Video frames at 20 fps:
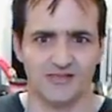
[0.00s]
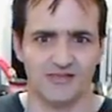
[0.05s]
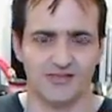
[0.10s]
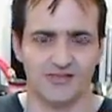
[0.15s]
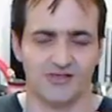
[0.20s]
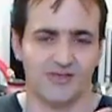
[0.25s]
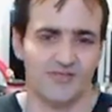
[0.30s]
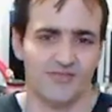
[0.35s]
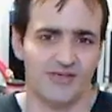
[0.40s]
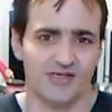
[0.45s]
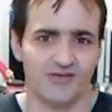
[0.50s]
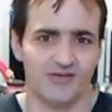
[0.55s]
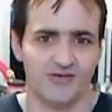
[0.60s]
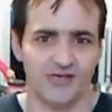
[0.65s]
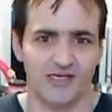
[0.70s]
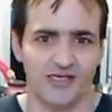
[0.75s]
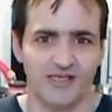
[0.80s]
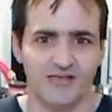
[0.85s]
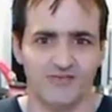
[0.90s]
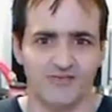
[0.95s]
you can be
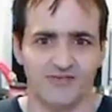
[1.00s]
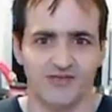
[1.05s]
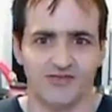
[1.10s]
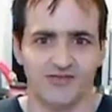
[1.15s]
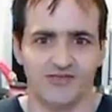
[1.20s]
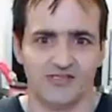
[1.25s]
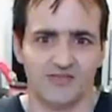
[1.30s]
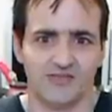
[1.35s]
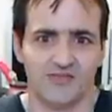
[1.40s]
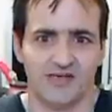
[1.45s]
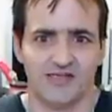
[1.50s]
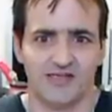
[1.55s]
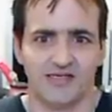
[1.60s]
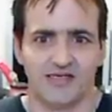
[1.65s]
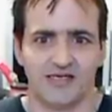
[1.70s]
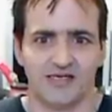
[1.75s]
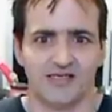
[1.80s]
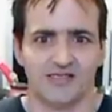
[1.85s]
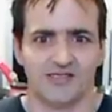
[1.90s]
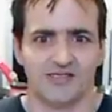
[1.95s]
creative, use some other
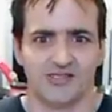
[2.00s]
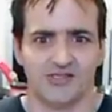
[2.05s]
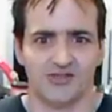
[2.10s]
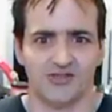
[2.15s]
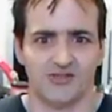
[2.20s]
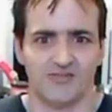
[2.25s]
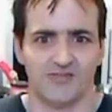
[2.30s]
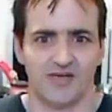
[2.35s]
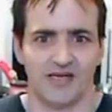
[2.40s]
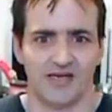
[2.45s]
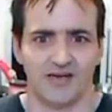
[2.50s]
kind of tube.